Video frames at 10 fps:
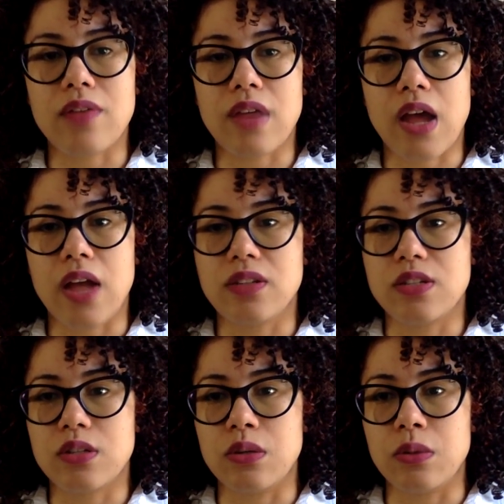it had to
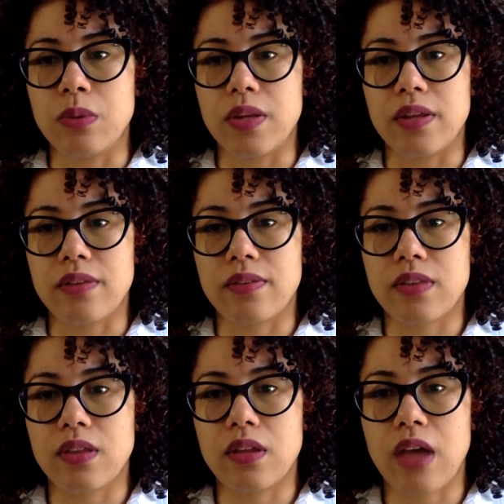do with
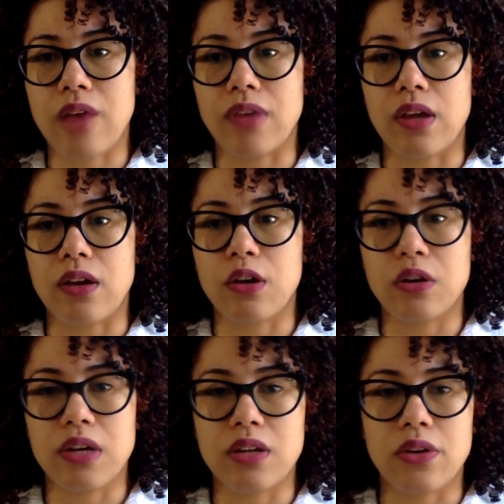having a
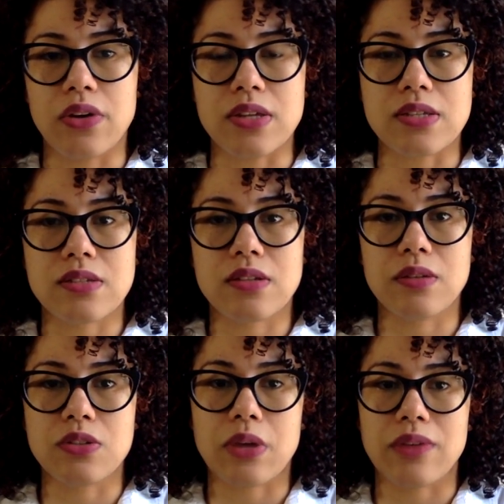cookie notice,
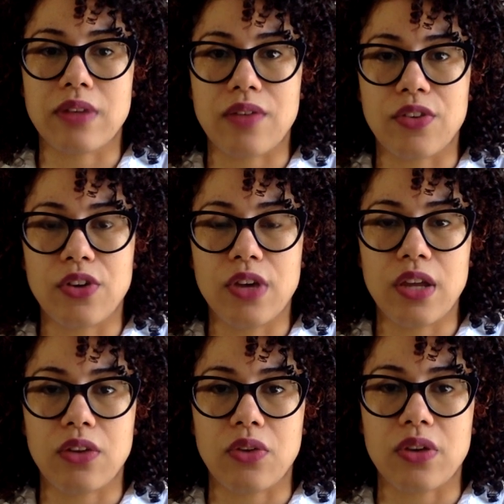because you have to have a
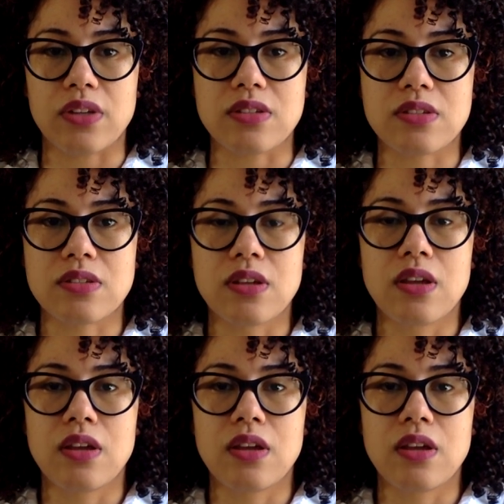cookie notice